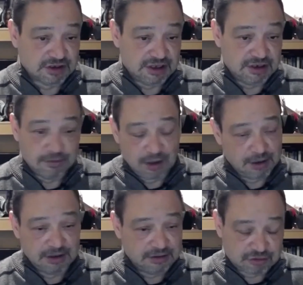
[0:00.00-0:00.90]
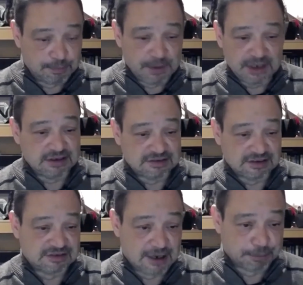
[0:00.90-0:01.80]
Like a tremendous
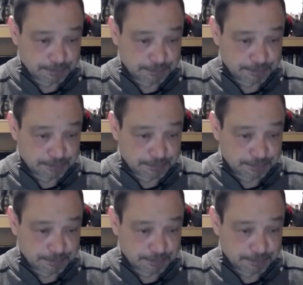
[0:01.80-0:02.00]
example.